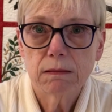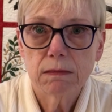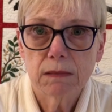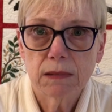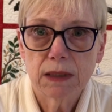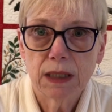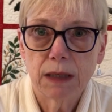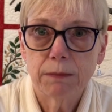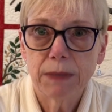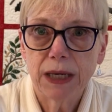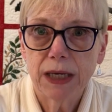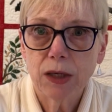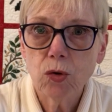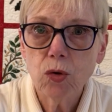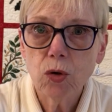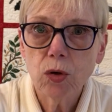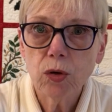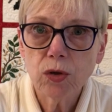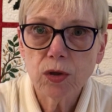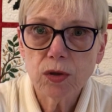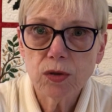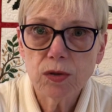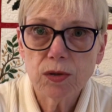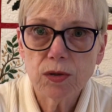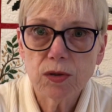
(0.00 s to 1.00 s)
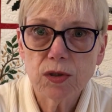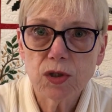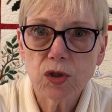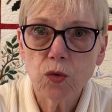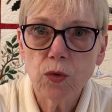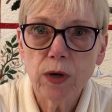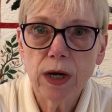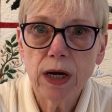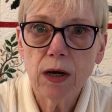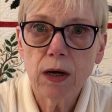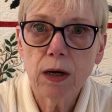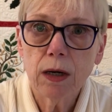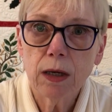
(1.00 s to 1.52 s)
get my corner
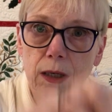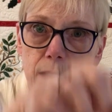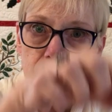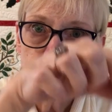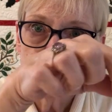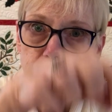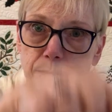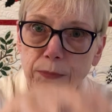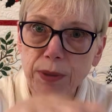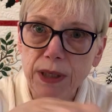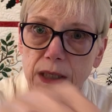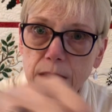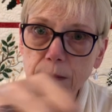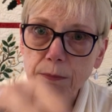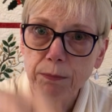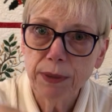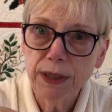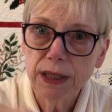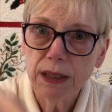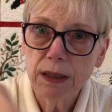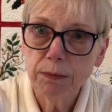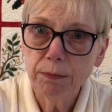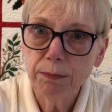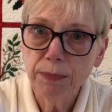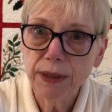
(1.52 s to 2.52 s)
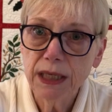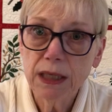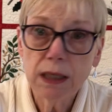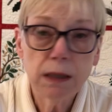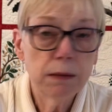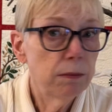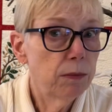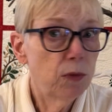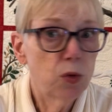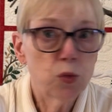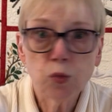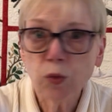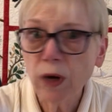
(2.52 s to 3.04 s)
square, pin, pin,
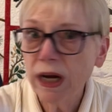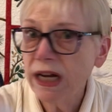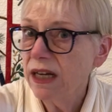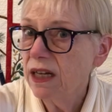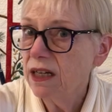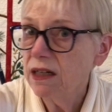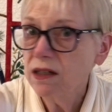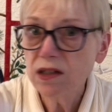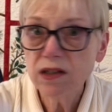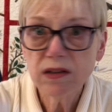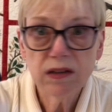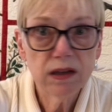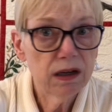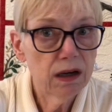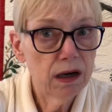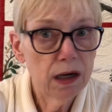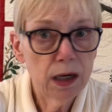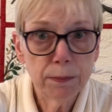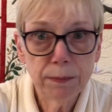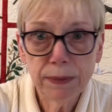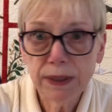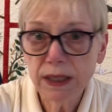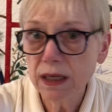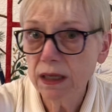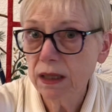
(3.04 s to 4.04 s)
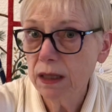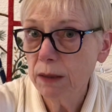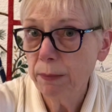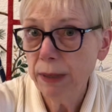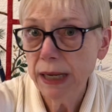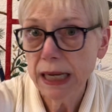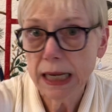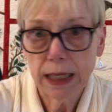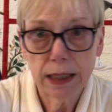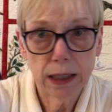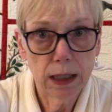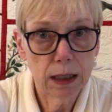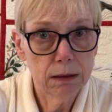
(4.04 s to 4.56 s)
pin, right into the carpet and the
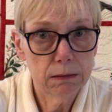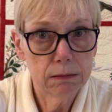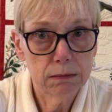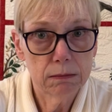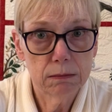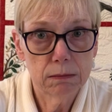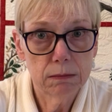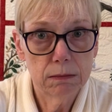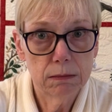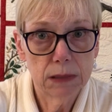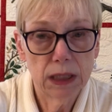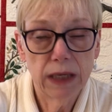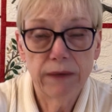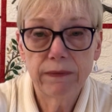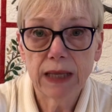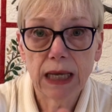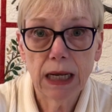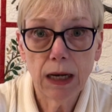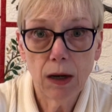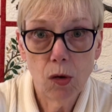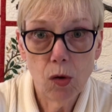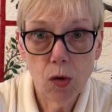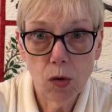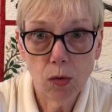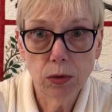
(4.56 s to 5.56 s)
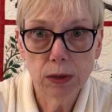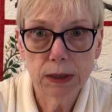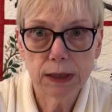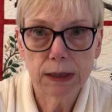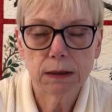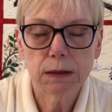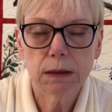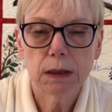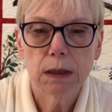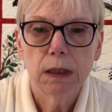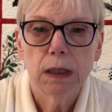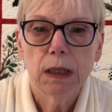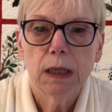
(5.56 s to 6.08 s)
padding, and that'll hold it.